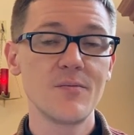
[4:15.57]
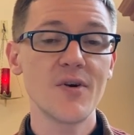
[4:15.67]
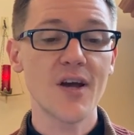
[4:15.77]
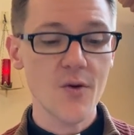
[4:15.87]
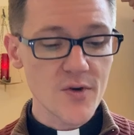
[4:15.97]

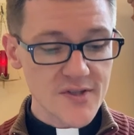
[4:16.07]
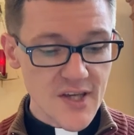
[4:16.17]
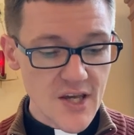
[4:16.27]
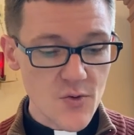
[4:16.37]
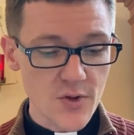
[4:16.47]
But I was
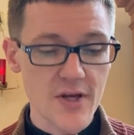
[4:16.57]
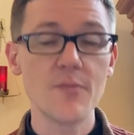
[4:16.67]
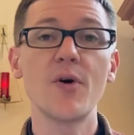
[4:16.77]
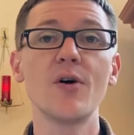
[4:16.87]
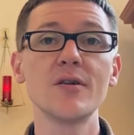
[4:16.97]
equally
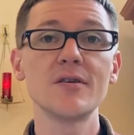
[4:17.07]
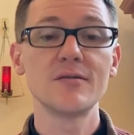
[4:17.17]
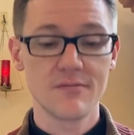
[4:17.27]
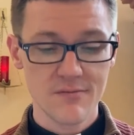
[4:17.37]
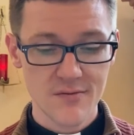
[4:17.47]
appalled
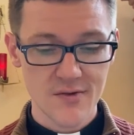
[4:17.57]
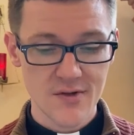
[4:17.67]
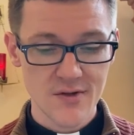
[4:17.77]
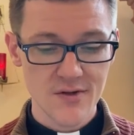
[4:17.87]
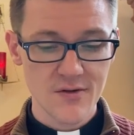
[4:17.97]

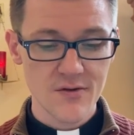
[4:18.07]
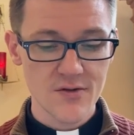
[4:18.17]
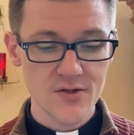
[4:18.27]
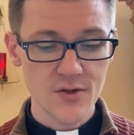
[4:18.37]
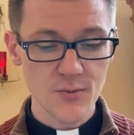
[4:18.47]

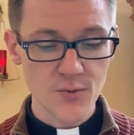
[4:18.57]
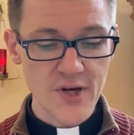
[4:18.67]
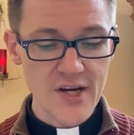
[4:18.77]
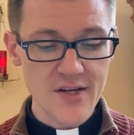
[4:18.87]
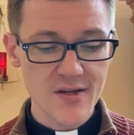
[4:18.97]
to
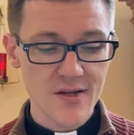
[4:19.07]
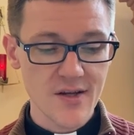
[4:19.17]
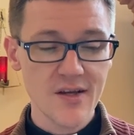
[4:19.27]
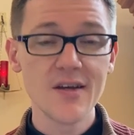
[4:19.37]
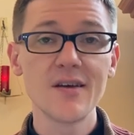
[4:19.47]
read
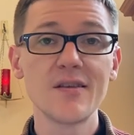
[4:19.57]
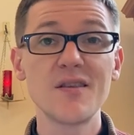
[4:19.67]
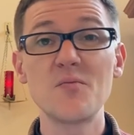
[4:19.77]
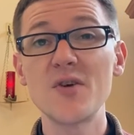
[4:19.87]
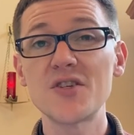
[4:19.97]

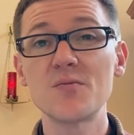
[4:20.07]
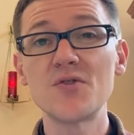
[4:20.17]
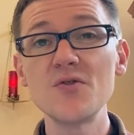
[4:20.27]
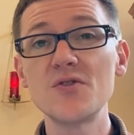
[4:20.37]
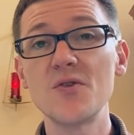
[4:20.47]
that Bishop
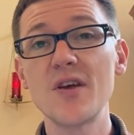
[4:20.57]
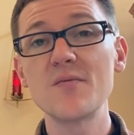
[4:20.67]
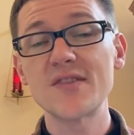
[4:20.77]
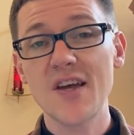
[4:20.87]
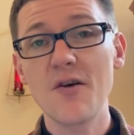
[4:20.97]
Tutu
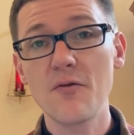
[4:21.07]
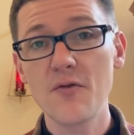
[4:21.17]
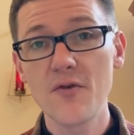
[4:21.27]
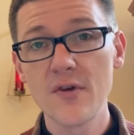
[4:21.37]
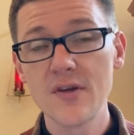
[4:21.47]

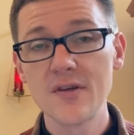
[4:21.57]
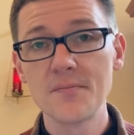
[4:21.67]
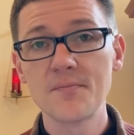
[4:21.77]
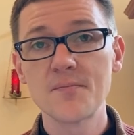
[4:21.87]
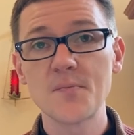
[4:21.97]
himself
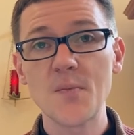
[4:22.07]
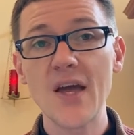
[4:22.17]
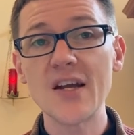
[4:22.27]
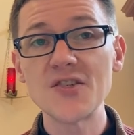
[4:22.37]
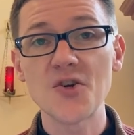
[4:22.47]

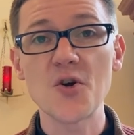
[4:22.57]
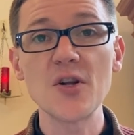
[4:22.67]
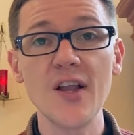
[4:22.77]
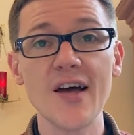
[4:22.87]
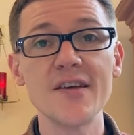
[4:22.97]
had
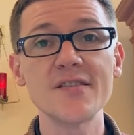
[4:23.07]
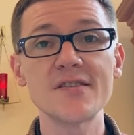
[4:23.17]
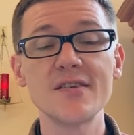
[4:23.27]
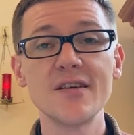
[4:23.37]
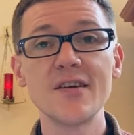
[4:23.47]

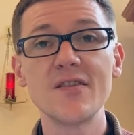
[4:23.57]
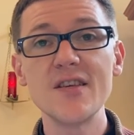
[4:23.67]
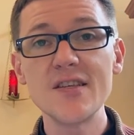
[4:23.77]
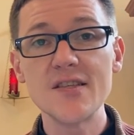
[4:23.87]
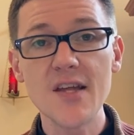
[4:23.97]
internalized
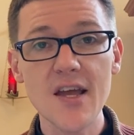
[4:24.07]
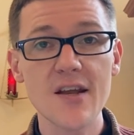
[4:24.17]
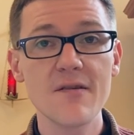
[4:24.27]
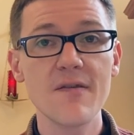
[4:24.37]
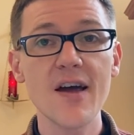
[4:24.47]
these
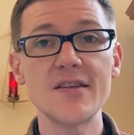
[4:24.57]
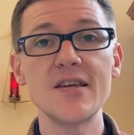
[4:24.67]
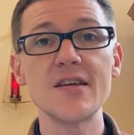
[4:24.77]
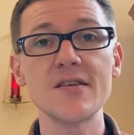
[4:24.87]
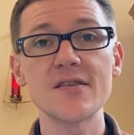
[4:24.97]
negative
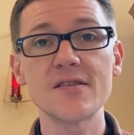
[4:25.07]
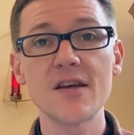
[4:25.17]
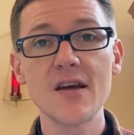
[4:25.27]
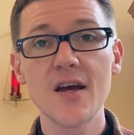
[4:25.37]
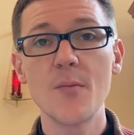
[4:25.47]
ideas
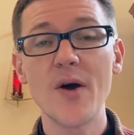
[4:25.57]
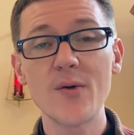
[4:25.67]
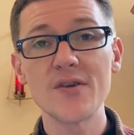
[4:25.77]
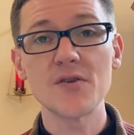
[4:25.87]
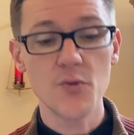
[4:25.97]

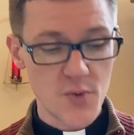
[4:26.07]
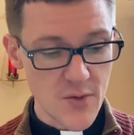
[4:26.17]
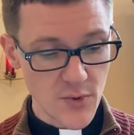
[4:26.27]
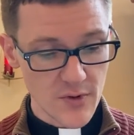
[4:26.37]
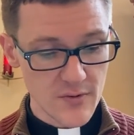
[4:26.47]
about his own
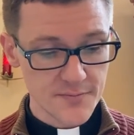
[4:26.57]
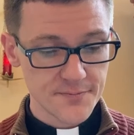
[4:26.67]
people.